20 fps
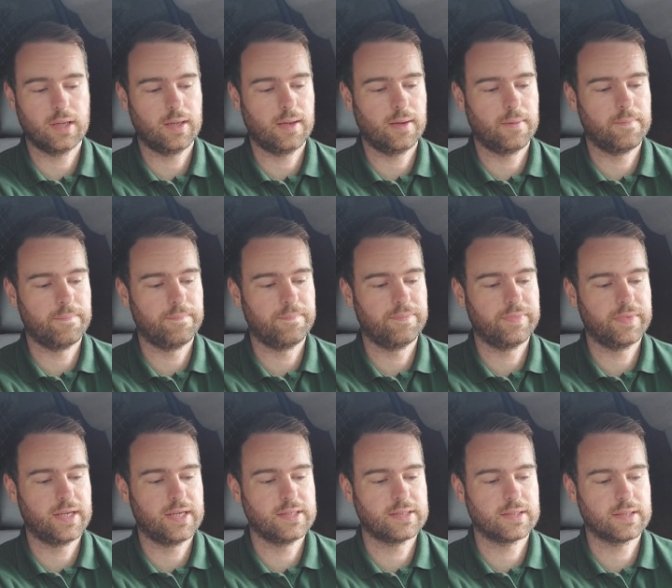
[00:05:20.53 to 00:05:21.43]

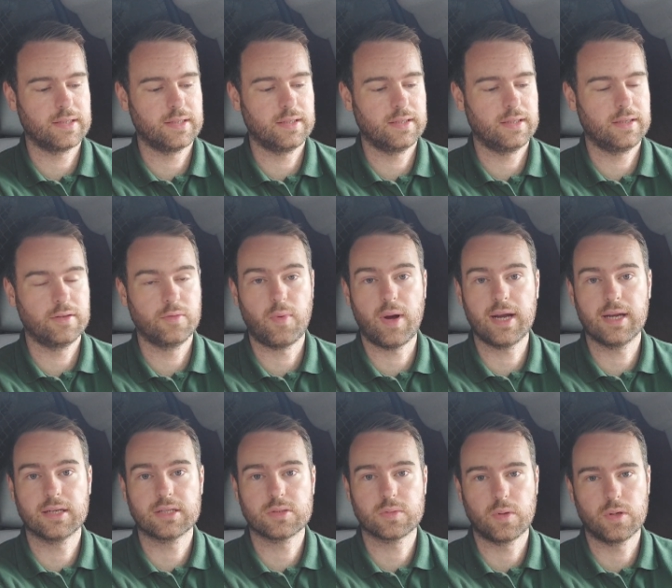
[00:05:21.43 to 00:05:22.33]
These are the
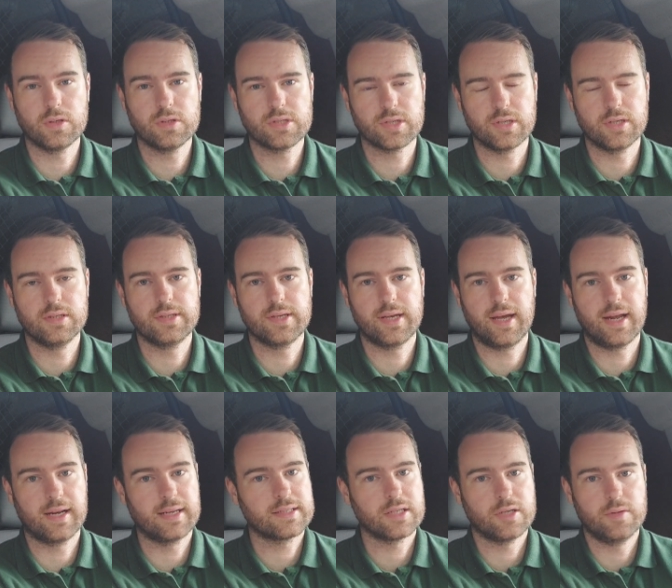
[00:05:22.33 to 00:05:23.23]
wireless ones, and
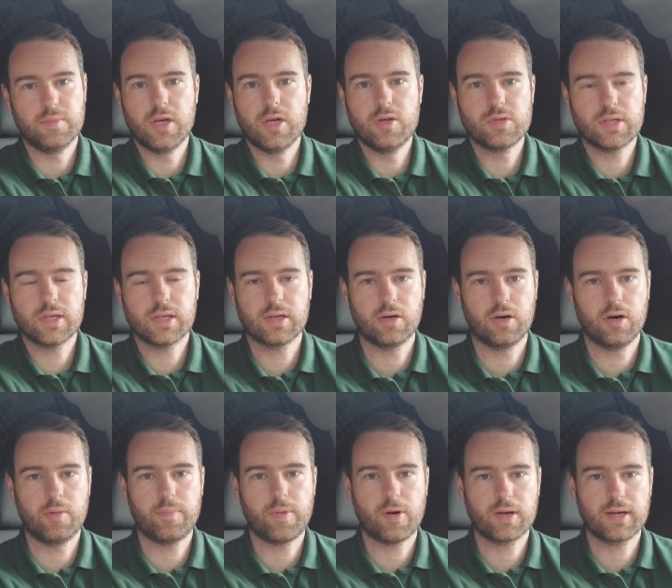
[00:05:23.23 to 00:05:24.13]
I listen to music
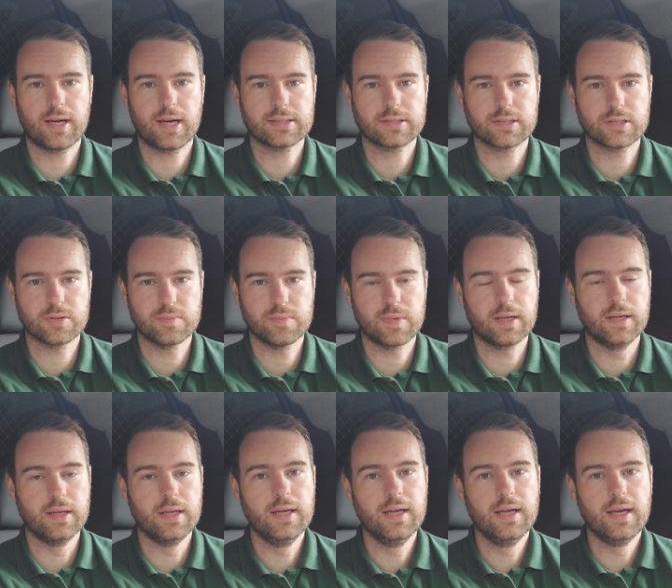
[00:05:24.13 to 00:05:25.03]
or podcast or
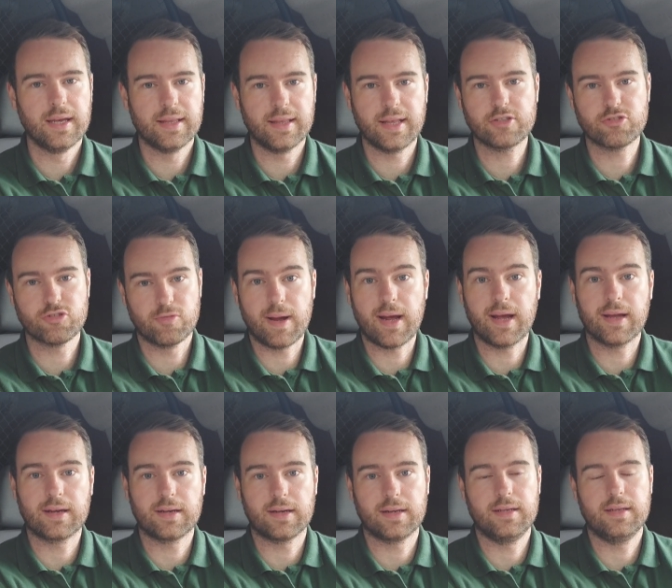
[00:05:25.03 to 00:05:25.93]
something, and that
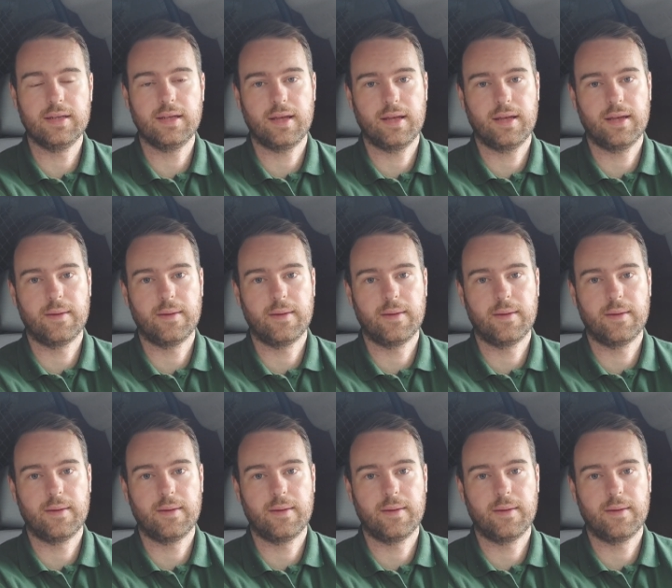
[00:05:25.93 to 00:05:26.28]
dramatically